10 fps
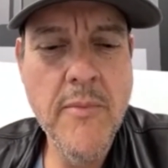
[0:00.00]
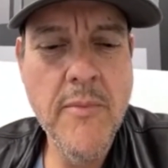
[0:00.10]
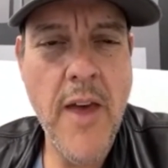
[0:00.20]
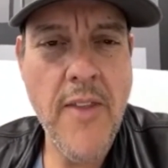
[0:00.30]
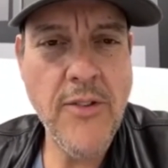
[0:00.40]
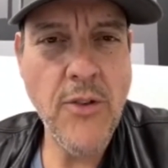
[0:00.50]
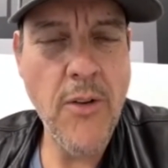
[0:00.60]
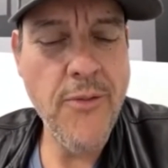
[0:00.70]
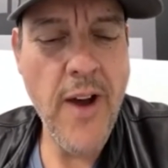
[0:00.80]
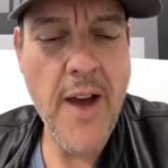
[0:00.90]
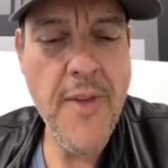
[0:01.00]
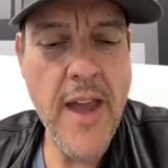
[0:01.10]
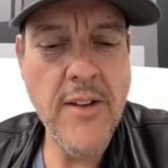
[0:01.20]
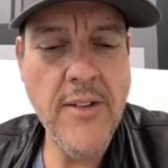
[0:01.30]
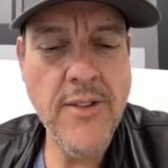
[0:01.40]
Yeah, they start at 5, they
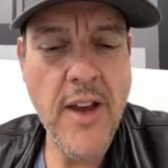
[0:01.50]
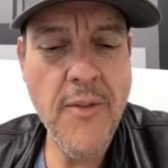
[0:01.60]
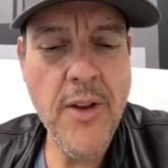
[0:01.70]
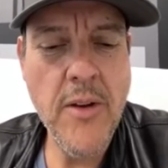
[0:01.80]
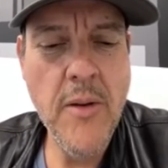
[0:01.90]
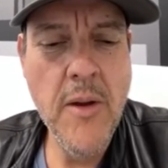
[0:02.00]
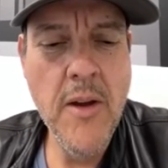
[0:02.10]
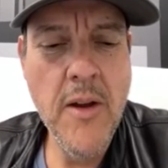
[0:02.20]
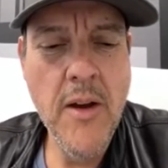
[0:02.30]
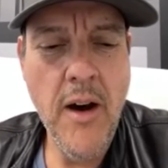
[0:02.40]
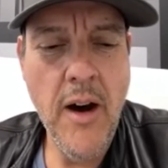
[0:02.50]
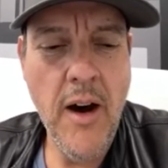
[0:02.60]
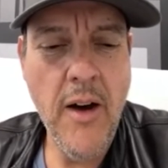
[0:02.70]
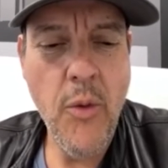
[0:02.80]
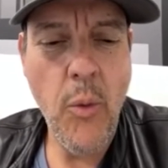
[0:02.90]
end at 7.
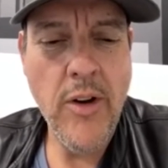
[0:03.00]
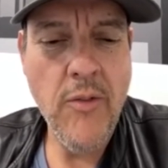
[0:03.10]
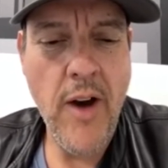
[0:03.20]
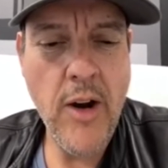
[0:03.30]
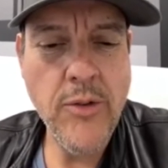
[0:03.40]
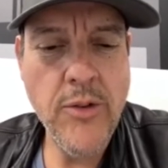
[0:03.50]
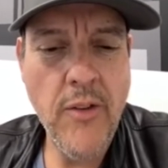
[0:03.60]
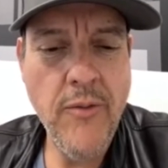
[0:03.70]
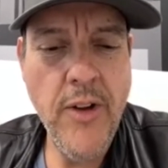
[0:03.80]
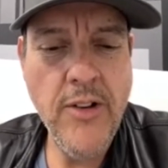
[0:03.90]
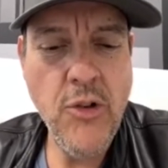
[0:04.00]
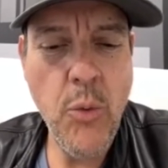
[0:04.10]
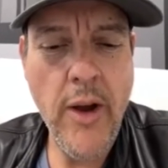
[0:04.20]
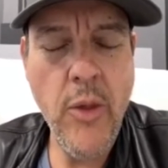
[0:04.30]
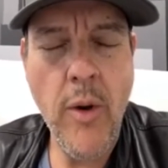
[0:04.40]
The one in Novato is on Vintage
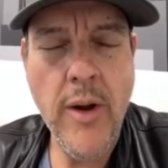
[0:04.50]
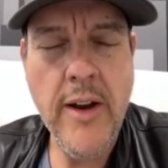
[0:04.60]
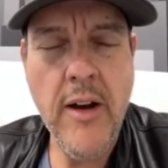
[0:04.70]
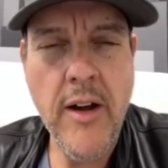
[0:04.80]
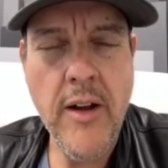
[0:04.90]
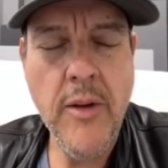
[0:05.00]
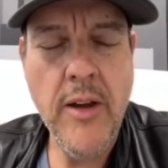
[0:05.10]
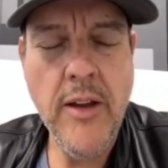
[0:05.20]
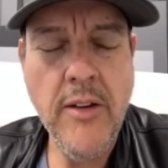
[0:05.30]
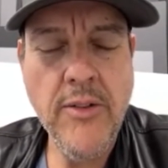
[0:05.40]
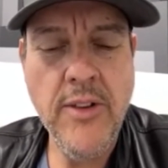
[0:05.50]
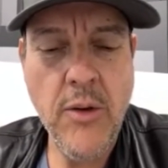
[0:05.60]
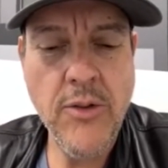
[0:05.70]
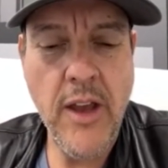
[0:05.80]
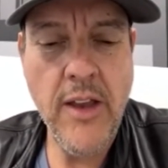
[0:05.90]
Way. The one in San
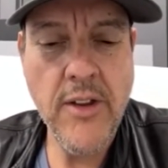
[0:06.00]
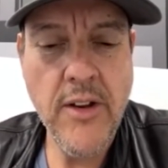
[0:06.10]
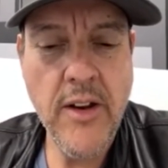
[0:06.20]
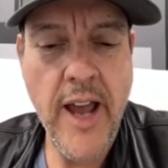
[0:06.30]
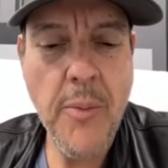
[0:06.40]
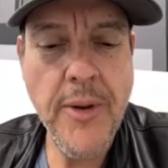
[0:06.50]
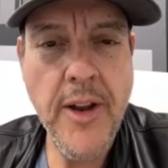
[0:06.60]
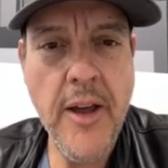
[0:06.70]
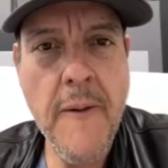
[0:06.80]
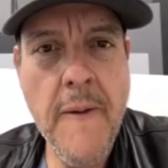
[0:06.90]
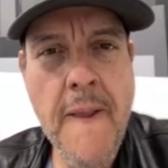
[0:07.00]
Jose is on Almaden.